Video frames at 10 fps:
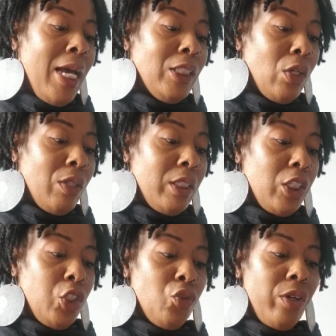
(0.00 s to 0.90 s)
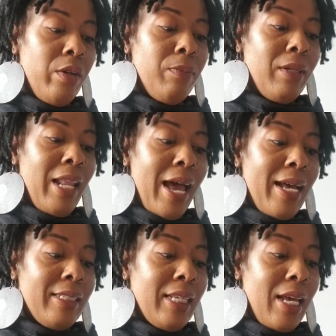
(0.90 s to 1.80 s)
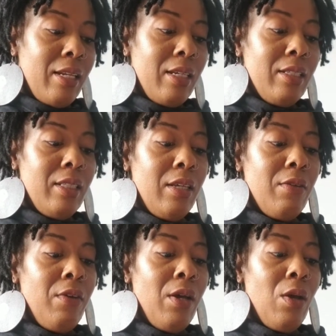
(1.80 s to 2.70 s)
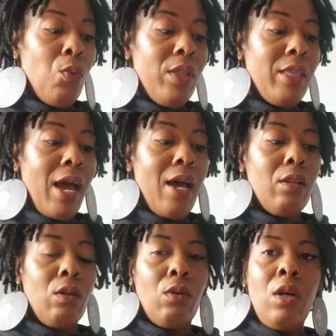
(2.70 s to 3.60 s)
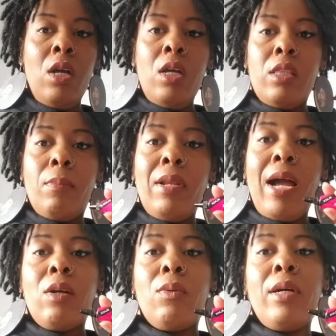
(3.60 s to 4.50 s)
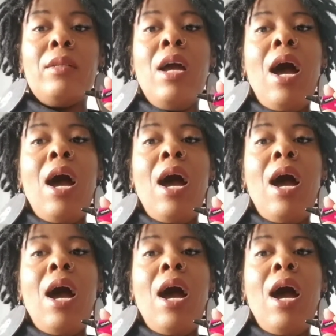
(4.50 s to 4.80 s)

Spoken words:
So this is Strip Lash Adhesive with Aloe, the black one.